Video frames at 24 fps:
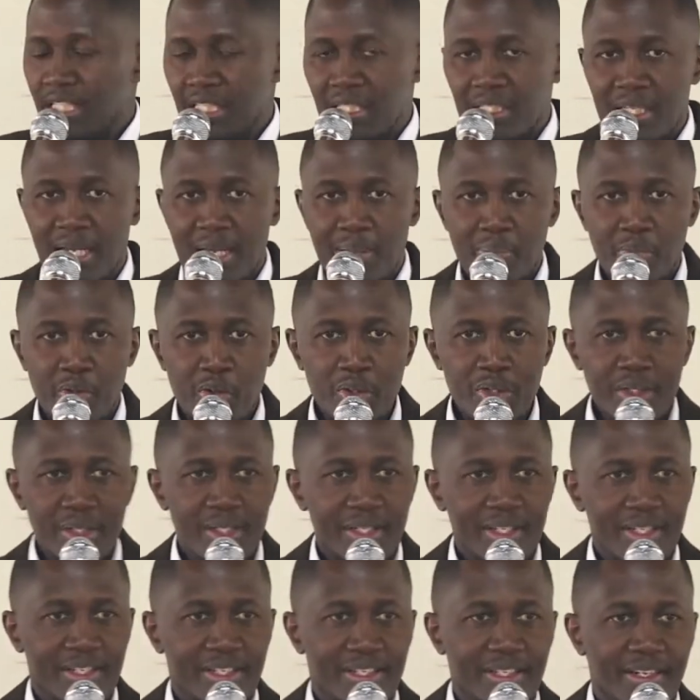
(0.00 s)
sermon.
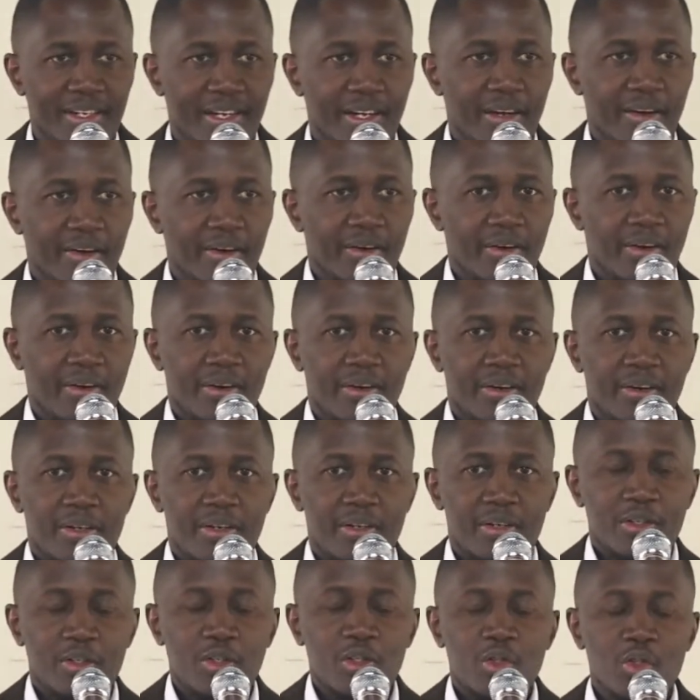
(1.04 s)

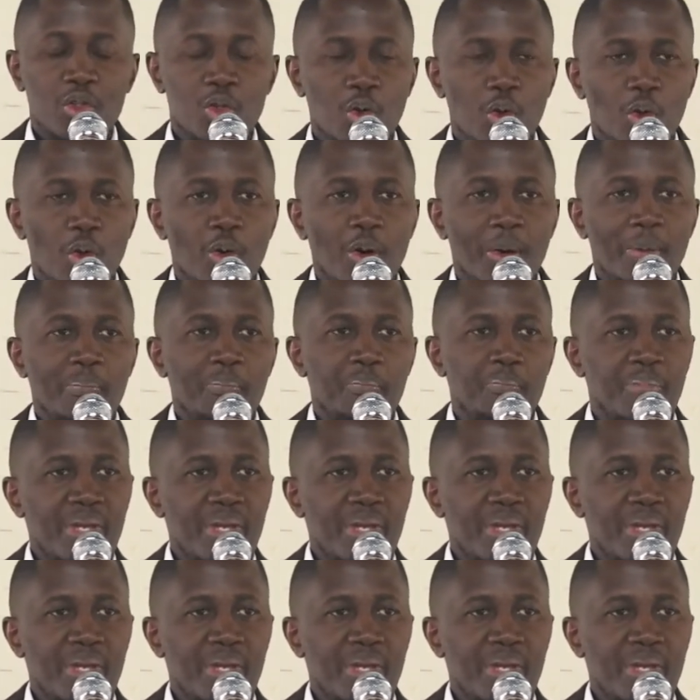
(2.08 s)
So